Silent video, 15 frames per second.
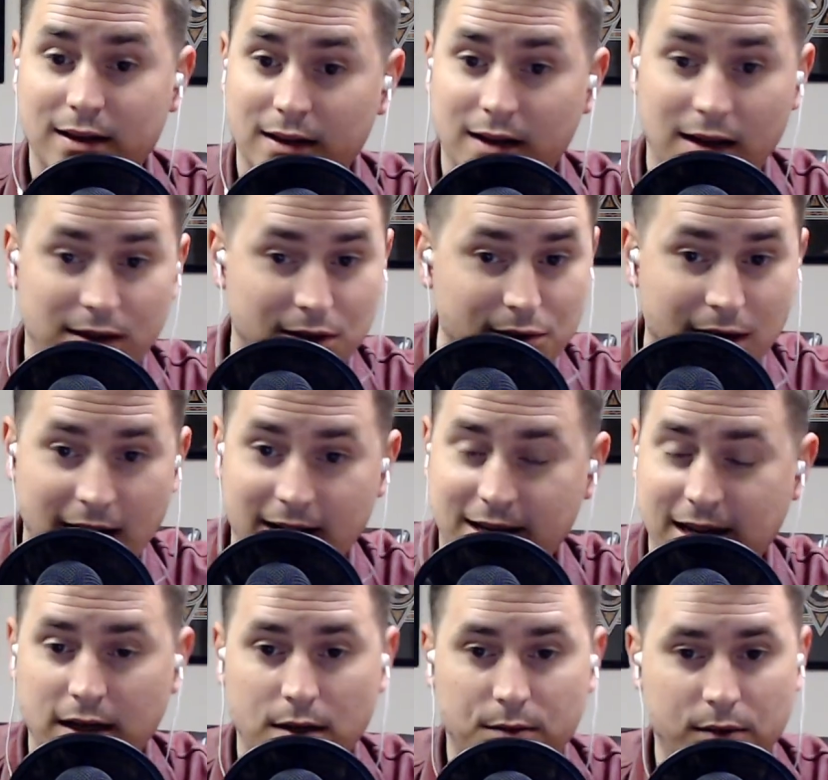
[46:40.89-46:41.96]
uh, the United
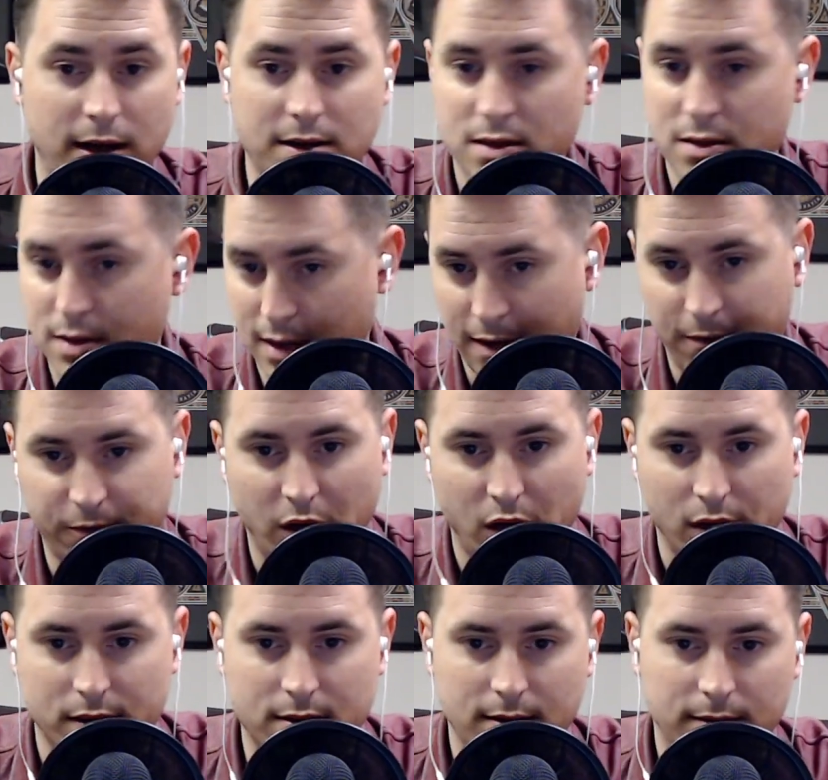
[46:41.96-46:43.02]
Kingdom rises, it
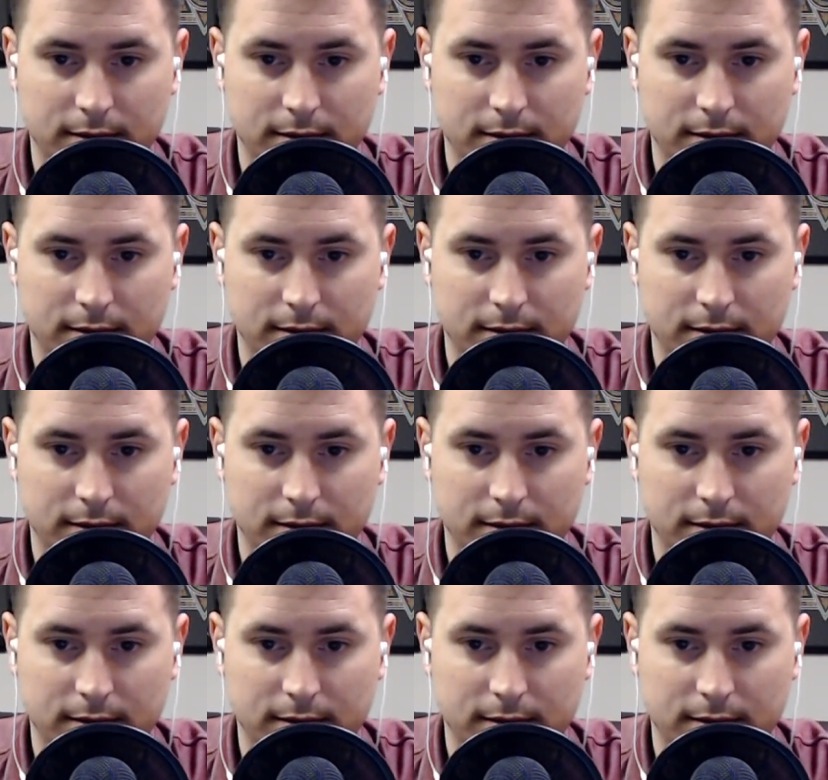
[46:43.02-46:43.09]
falls.